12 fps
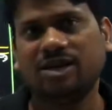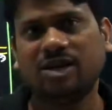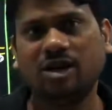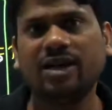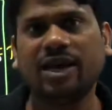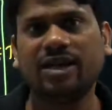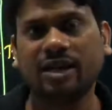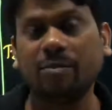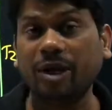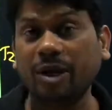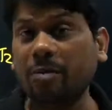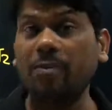Okay, the
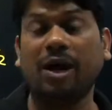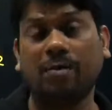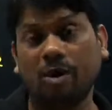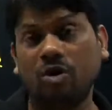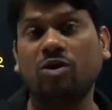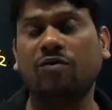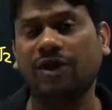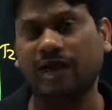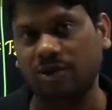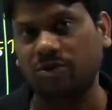minimum amount of anode